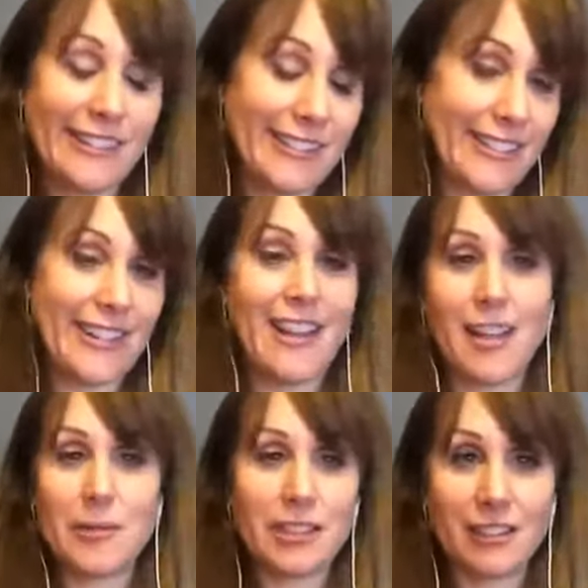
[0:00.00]
I'm
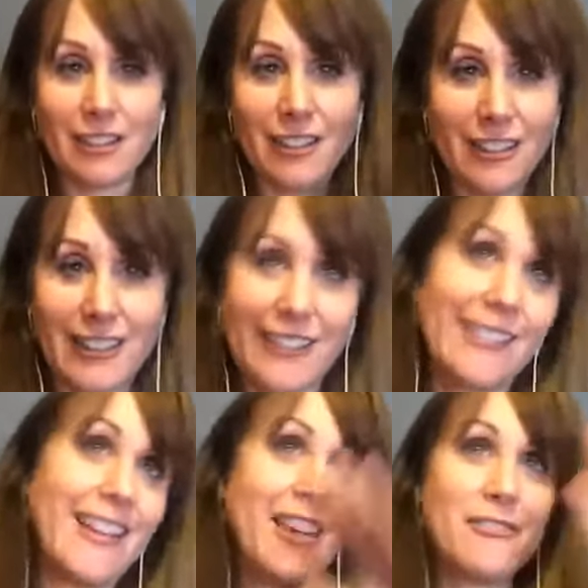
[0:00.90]
your girl. Like,
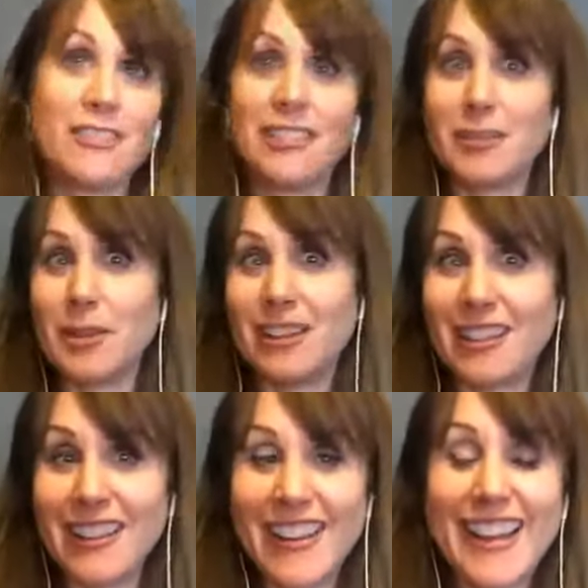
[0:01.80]
I've read them all.
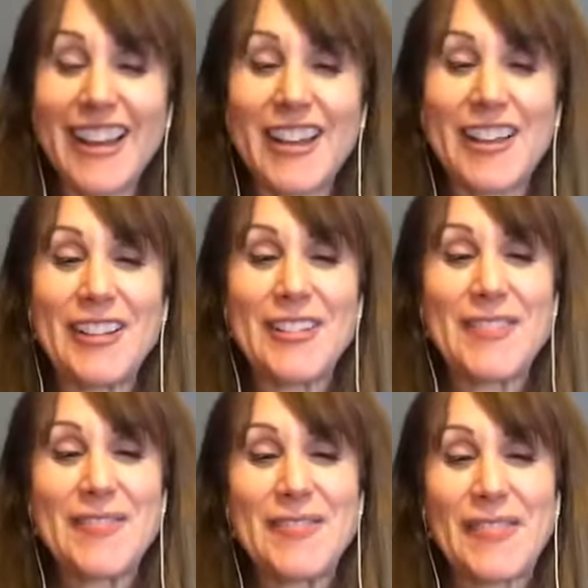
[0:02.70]

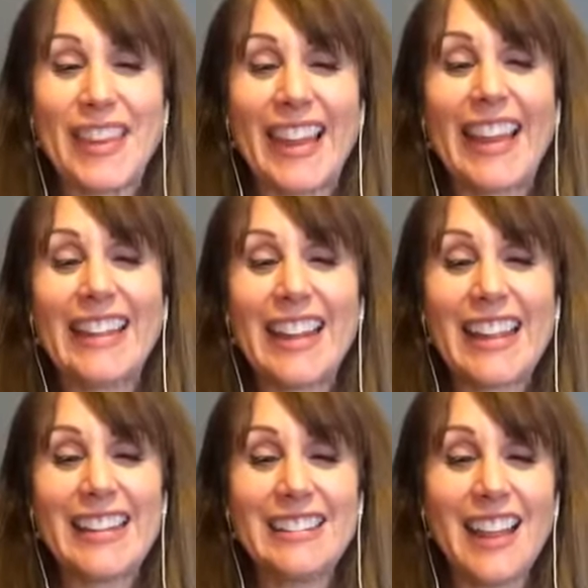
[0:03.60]
And
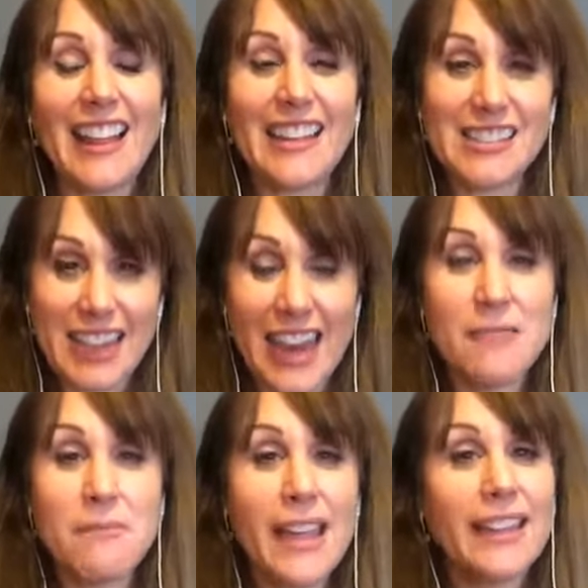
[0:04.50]
then I came
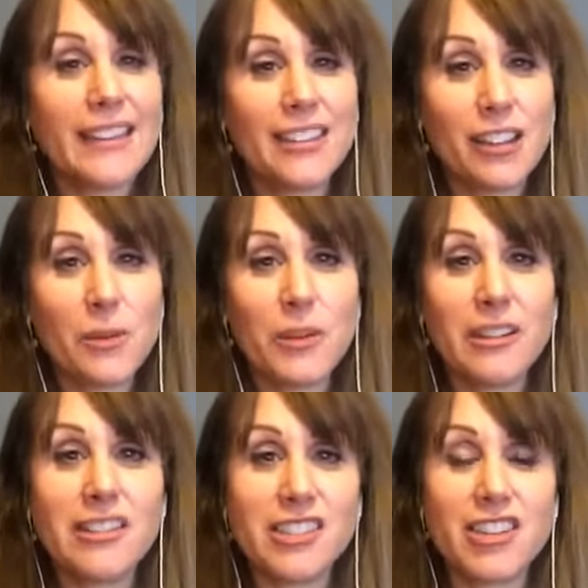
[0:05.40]
back into the world
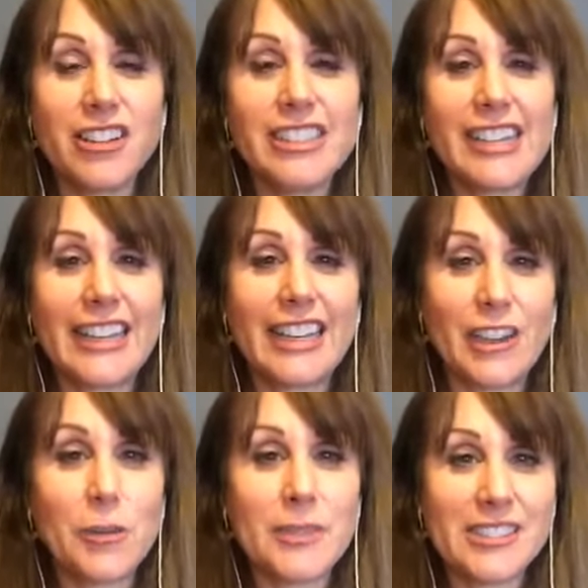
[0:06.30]
and started dating
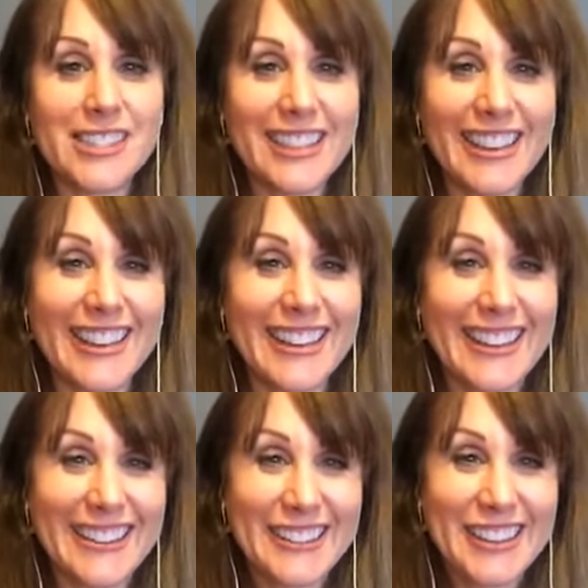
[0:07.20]
humans again.
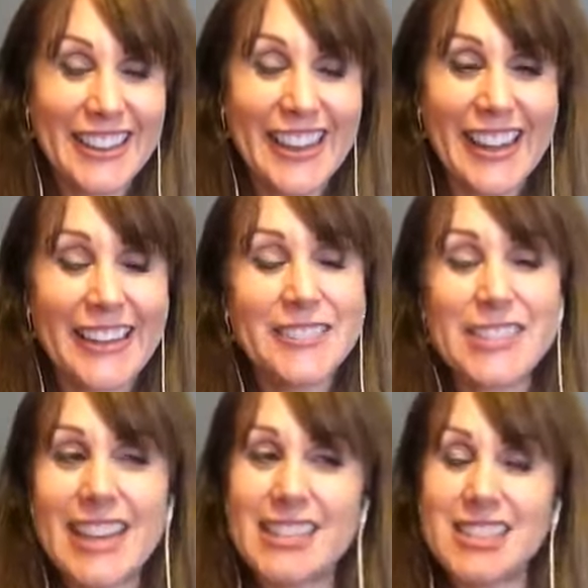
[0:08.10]
And it was
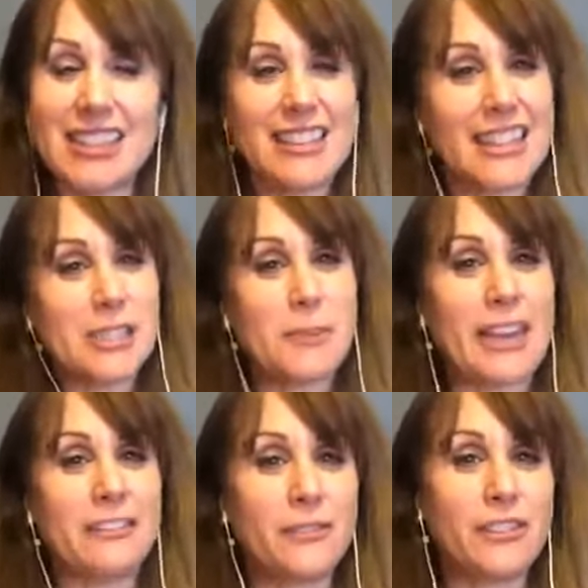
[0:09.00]
actually less
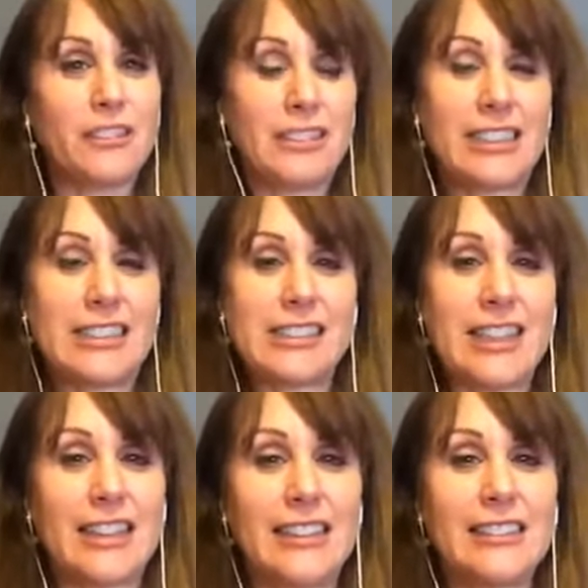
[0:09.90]
painful, because I
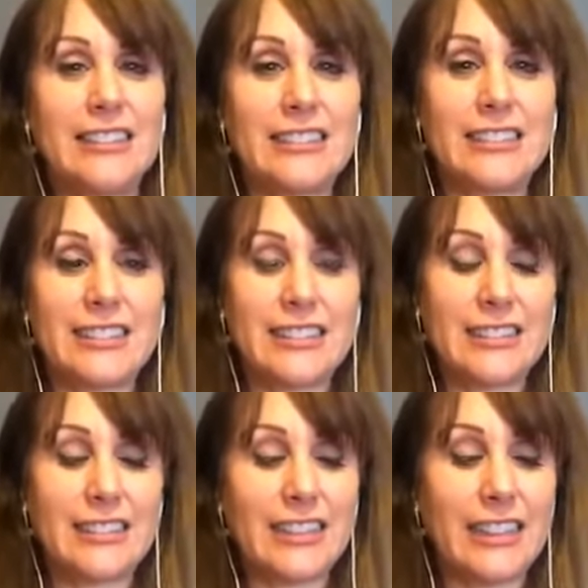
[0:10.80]
had,
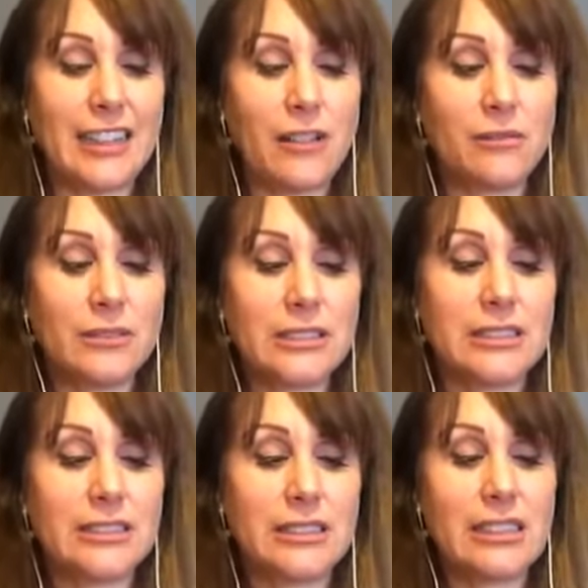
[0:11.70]
you know,
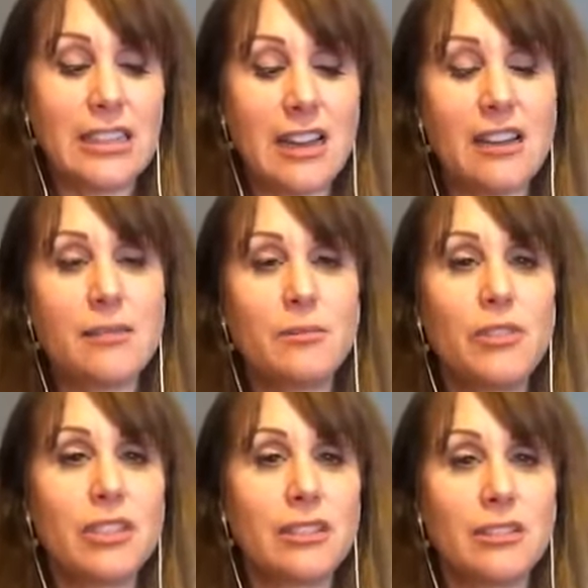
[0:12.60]
numbed,
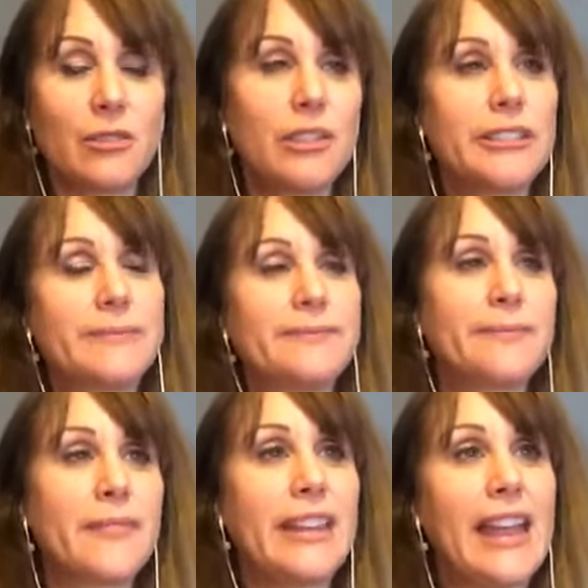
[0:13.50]
or,
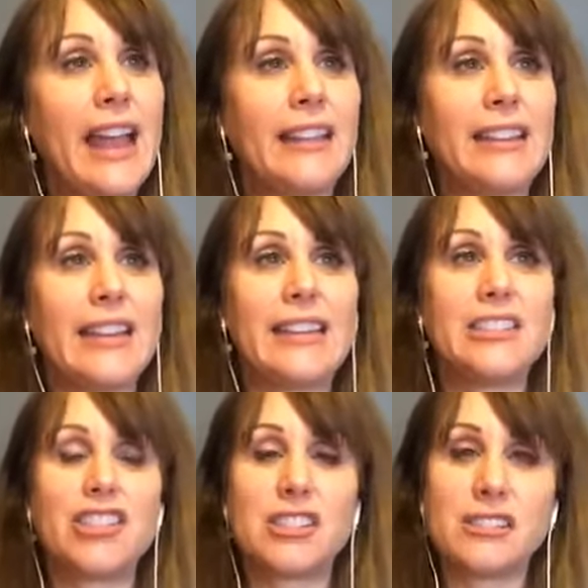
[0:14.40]
yeah, I think I had
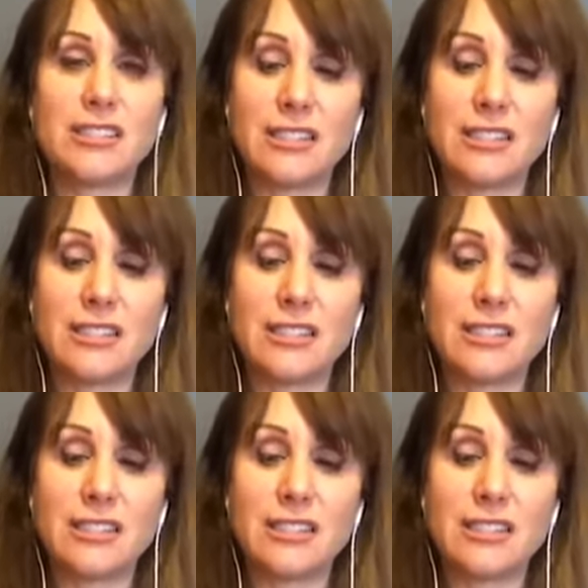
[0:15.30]
just